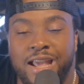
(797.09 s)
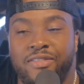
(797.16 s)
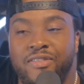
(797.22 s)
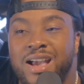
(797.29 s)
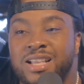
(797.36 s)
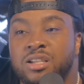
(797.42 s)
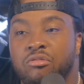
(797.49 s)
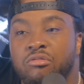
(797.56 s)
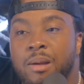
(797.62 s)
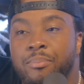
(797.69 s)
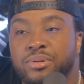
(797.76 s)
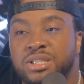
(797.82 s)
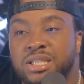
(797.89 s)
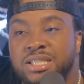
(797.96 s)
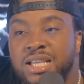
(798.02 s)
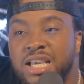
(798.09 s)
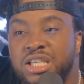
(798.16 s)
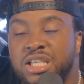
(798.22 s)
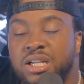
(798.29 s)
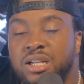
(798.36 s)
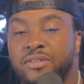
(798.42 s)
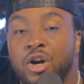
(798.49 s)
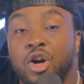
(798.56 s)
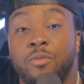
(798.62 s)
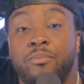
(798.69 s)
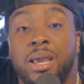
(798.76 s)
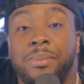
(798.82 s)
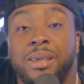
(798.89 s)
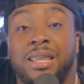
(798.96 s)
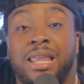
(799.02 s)
that's a representation of her
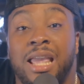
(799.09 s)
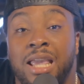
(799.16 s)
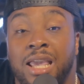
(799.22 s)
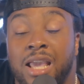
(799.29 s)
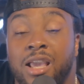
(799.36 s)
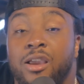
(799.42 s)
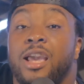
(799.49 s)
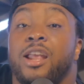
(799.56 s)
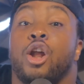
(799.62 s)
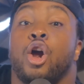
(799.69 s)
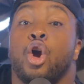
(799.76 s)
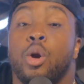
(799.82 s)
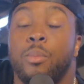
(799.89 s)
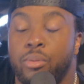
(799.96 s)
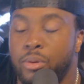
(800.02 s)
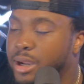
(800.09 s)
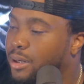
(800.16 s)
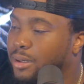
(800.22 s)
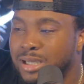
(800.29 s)
maybe thinking in her brain.